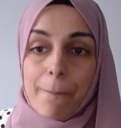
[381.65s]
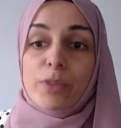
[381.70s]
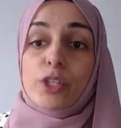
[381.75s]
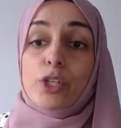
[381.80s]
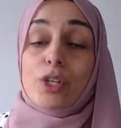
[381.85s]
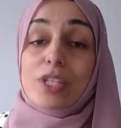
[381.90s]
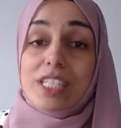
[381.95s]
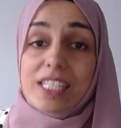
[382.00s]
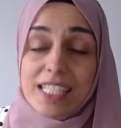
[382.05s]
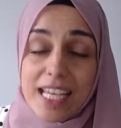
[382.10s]

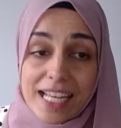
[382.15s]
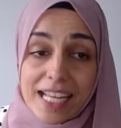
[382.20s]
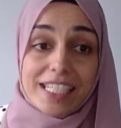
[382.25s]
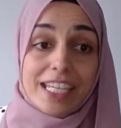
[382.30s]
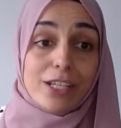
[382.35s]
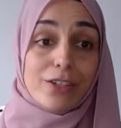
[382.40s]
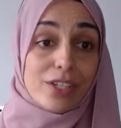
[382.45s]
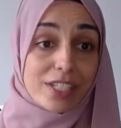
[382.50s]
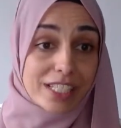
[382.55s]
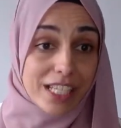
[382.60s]
you're
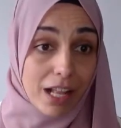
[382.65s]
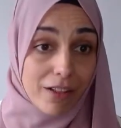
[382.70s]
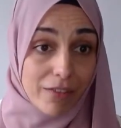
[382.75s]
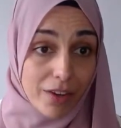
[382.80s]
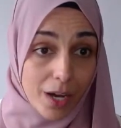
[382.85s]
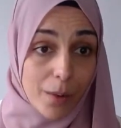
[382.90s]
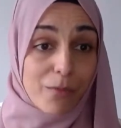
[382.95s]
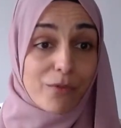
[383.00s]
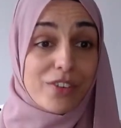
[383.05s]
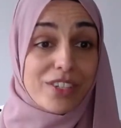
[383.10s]
setting yourself
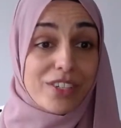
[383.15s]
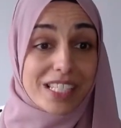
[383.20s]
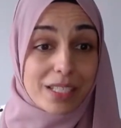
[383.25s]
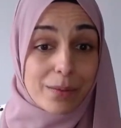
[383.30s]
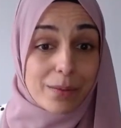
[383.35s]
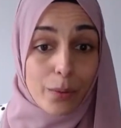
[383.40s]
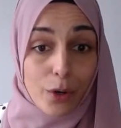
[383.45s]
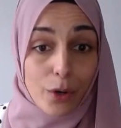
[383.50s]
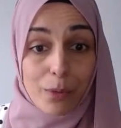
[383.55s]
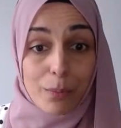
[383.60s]
up for
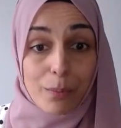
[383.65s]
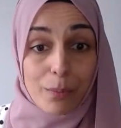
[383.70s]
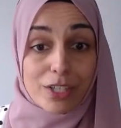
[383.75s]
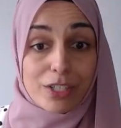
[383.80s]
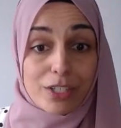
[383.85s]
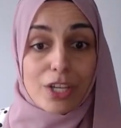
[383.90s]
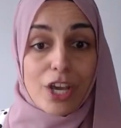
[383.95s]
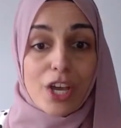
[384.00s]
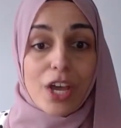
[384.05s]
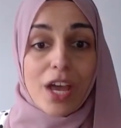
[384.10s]
disappointment.